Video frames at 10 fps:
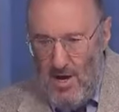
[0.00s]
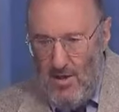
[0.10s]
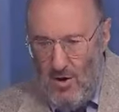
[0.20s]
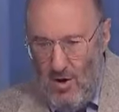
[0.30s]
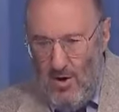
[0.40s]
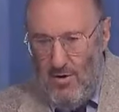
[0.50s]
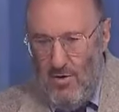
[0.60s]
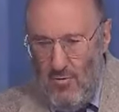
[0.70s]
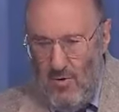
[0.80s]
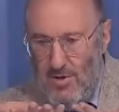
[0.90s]
and the higher
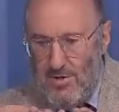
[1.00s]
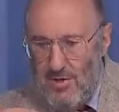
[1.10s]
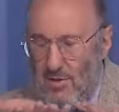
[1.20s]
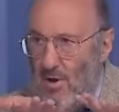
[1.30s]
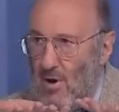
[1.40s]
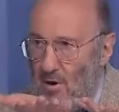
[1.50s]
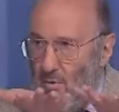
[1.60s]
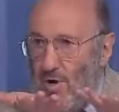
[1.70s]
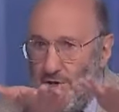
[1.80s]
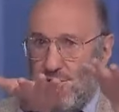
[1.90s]
you raise it, the higher
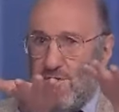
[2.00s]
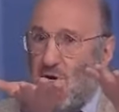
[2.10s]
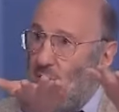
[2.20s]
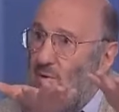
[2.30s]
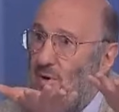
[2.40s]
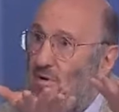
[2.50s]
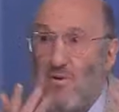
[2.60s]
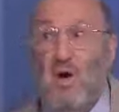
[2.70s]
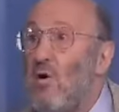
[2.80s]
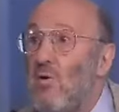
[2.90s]
wages go.
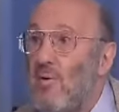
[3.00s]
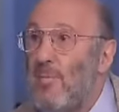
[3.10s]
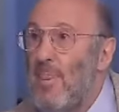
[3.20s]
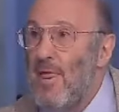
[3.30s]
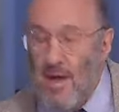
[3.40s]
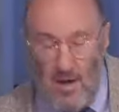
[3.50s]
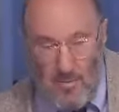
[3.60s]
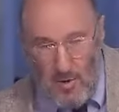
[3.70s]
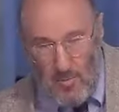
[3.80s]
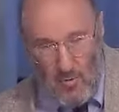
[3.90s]
No.
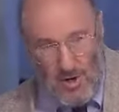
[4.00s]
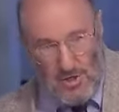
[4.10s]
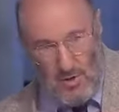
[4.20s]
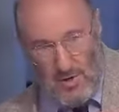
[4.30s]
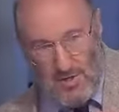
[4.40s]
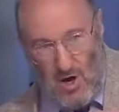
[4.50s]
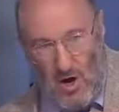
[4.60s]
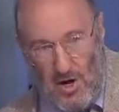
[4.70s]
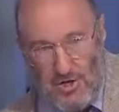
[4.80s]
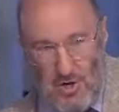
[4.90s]
The minimum wage law is a
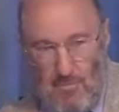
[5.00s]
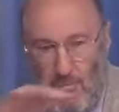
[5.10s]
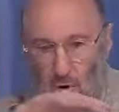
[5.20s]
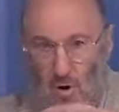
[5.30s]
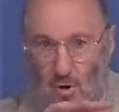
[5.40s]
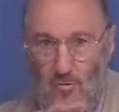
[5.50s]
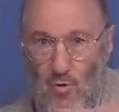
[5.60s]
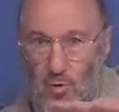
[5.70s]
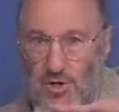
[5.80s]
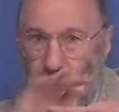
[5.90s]
high jump bar
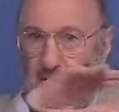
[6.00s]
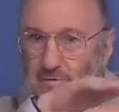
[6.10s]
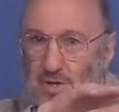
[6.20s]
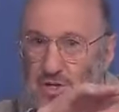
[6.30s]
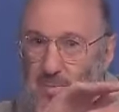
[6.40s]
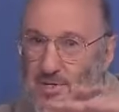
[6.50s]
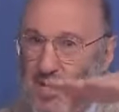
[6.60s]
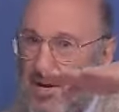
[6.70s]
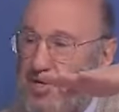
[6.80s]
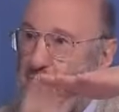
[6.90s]
over which you have to jump to
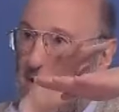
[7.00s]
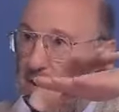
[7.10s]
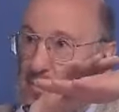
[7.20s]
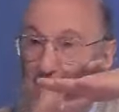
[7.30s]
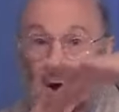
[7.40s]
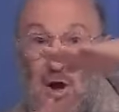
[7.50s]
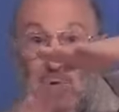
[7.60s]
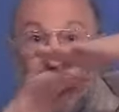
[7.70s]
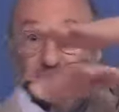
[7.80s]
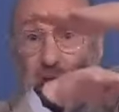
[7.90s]
get a job, and the
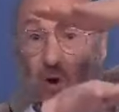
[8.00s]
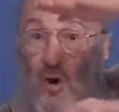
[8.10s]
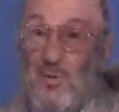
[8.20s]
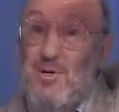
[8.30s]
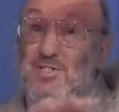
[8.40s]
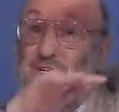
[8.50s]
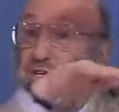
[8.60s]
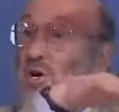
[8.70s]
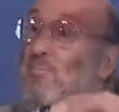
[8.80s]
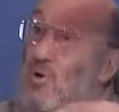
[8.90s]
higher it is, the harder it is to
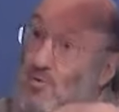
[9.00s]
jump